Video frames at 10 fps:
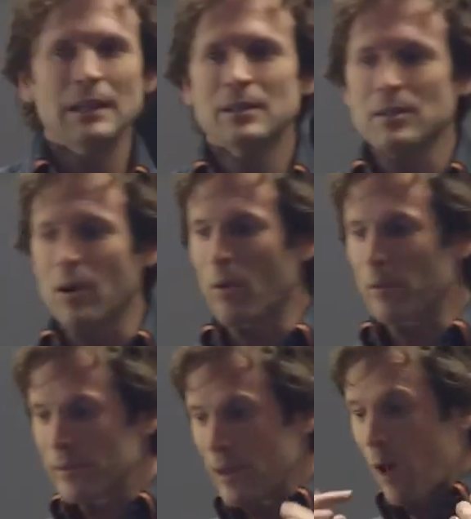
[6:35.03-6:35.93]
So
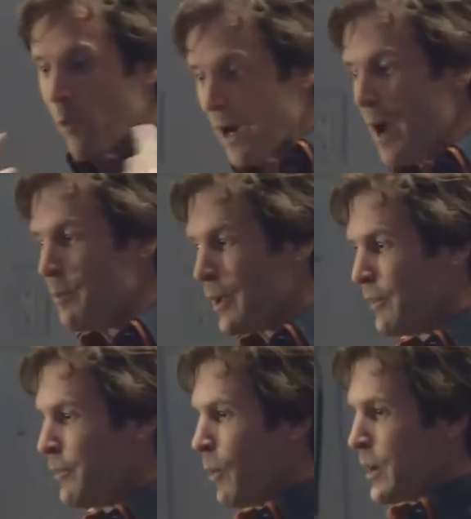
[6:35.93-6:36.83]
what I'm
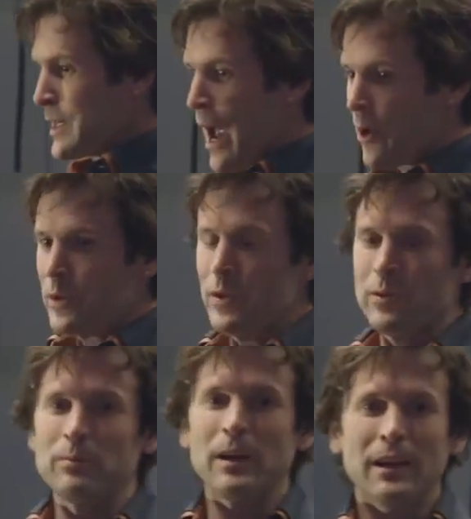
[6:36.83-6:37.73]
looking for is how can
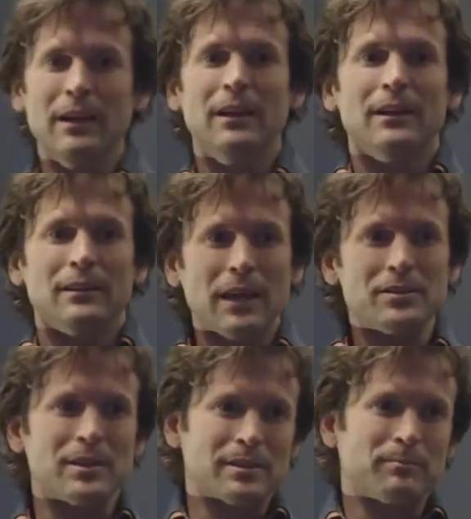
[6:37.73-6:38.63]
you not
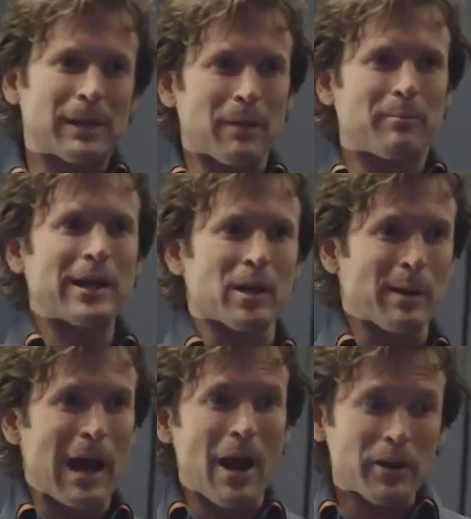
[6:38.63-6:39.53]
just get better,
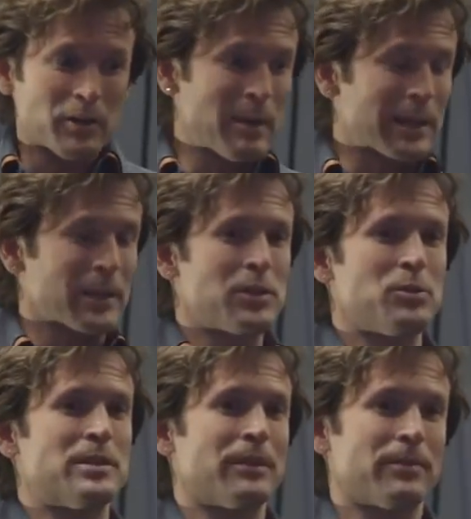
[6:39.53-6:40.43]
but how can you make a
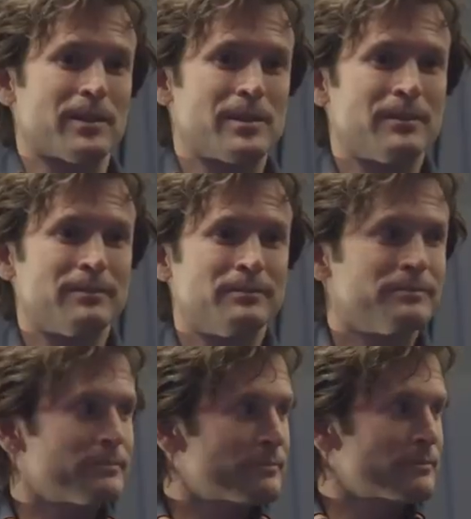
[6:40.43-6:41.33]
huge difference?
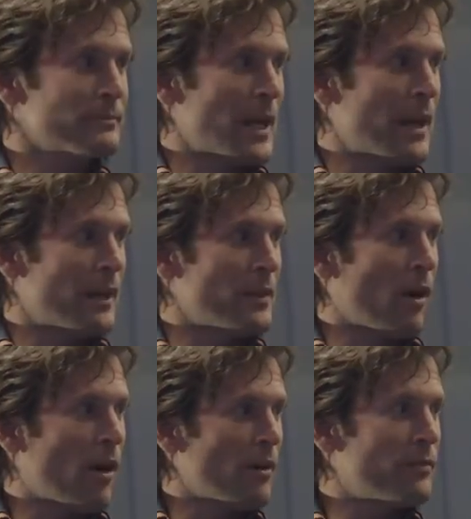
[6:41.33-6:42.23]
And there
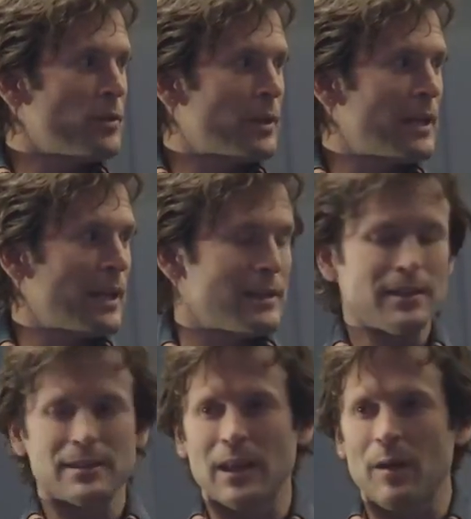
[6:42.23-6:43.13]
are a few key
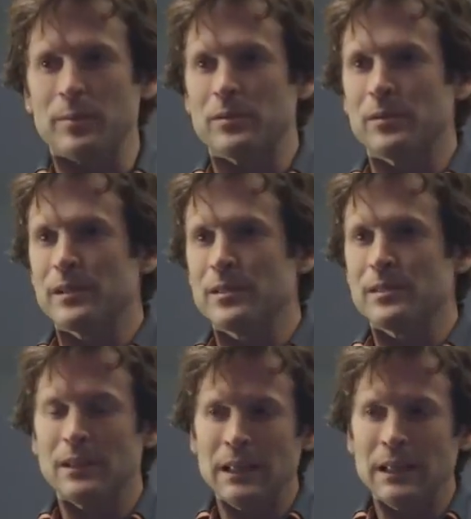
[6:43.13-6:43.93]
ideas that help you do this.